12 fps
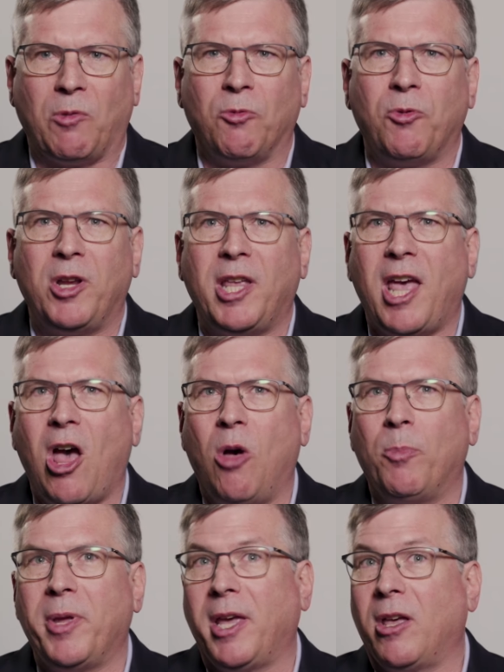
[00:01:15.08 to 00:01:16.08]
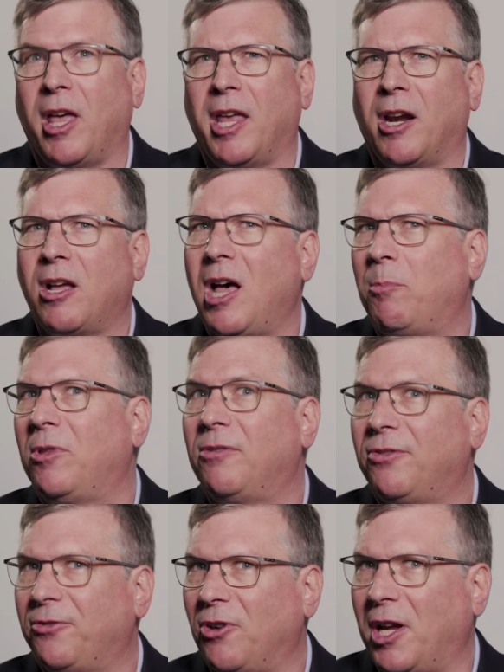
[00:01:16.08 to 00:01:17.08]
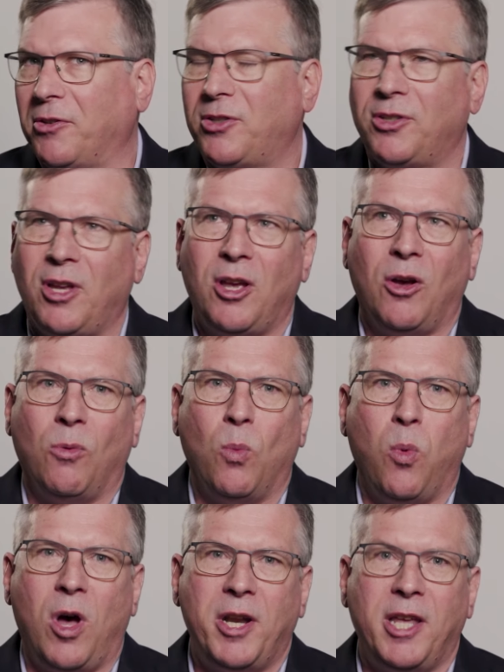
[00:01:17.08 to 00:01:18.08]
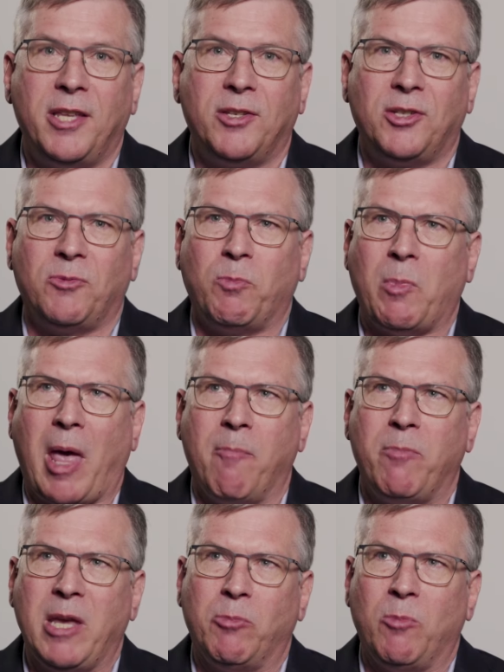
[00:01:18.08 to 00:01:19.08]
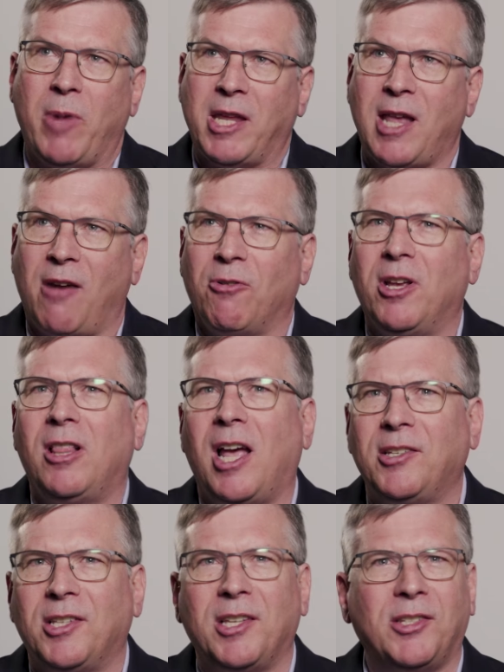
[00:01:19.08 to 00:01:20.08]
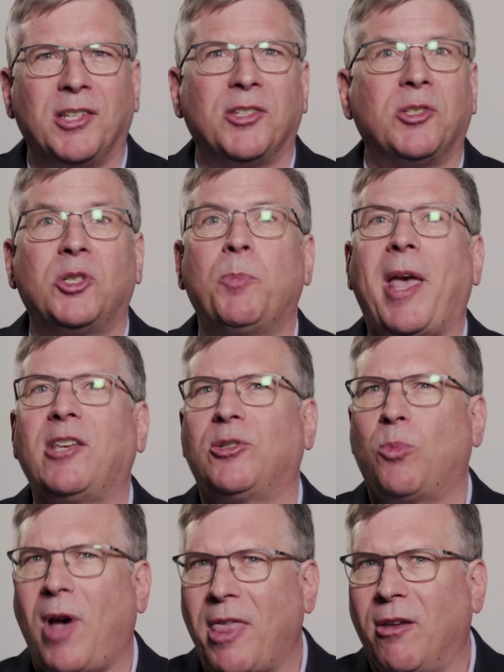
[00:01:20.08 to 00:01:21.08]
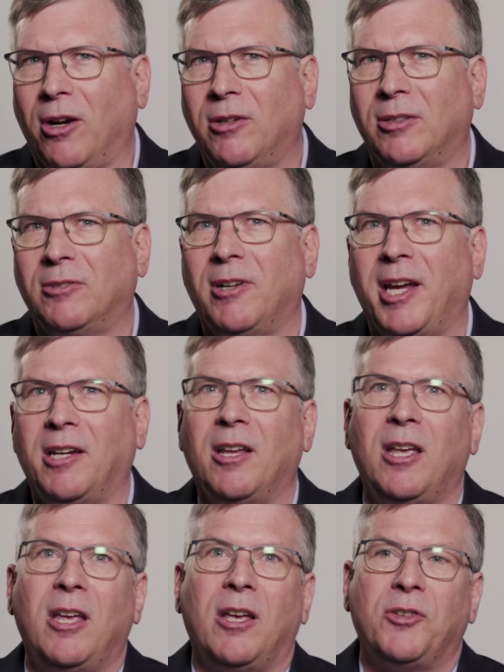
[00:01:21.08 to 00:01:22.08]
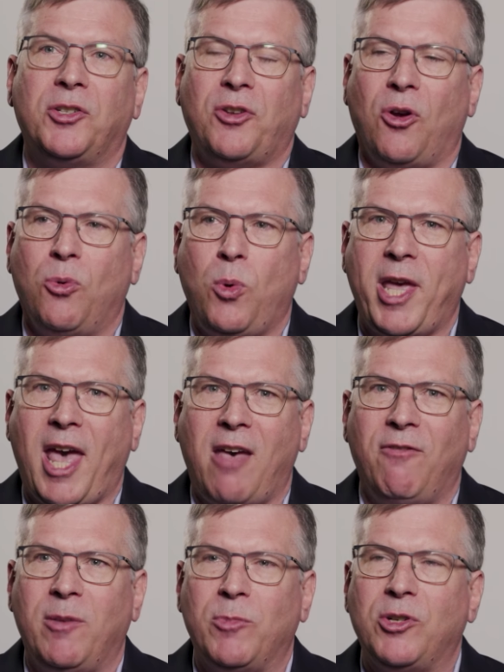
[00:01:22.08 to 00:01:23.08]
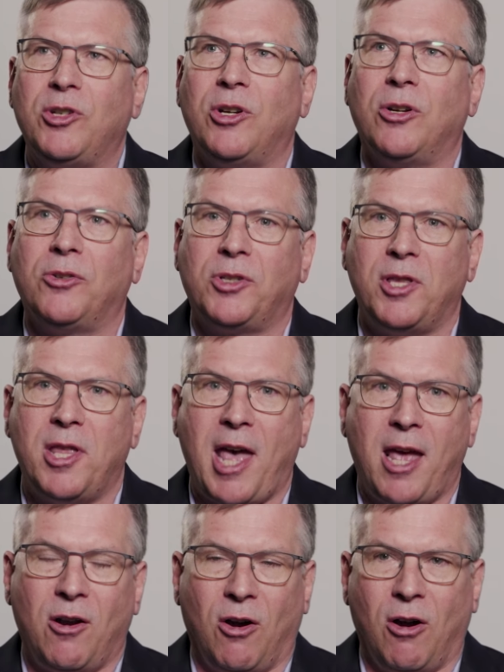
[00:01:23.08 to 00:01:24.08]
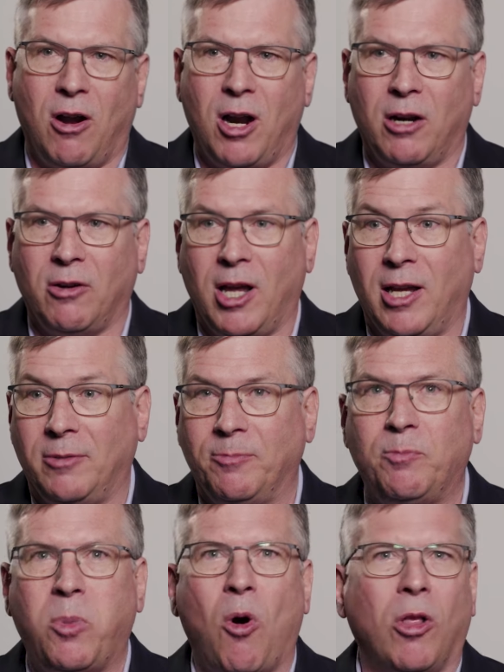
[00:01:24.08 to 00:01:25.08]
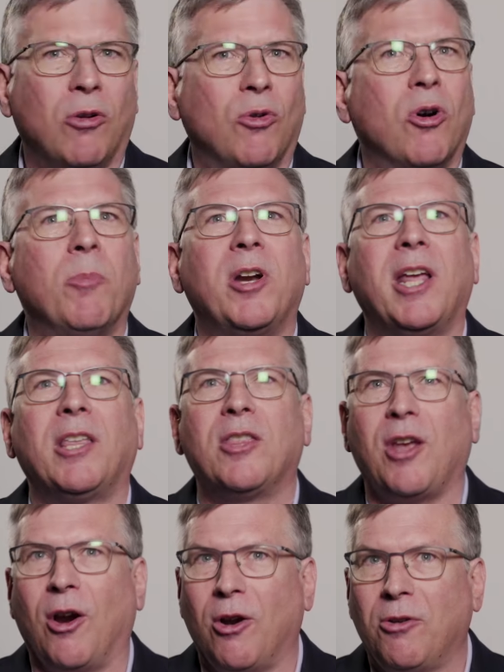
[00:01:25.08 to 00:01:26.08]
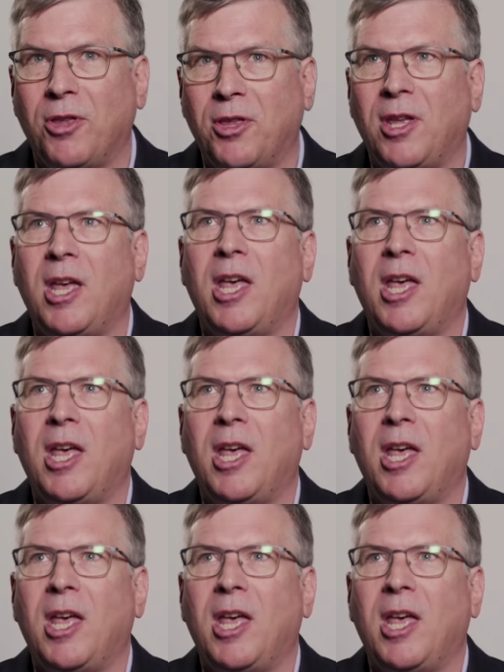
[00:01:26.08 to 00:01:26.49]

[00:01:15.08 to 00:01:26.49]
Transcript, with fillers: are really helping in a couple of fronts. One is, and people may not realize this, is space weather, right? So we have imagers that are uh, polar orbiting the Earth,